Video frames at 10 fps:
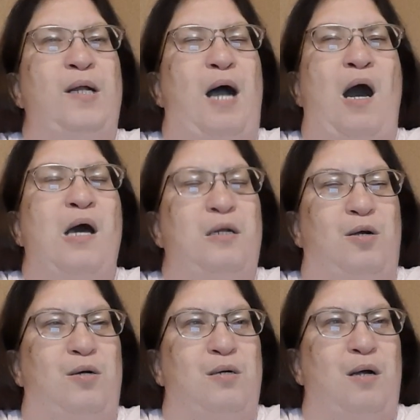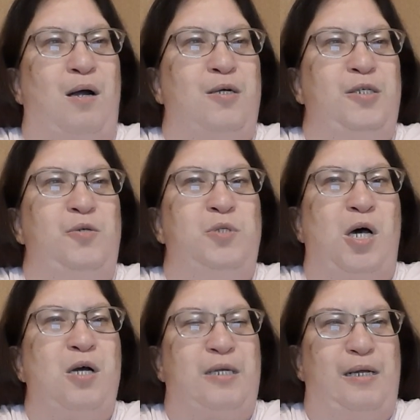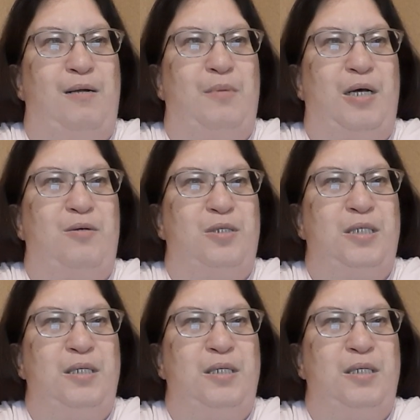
honor are you talking about?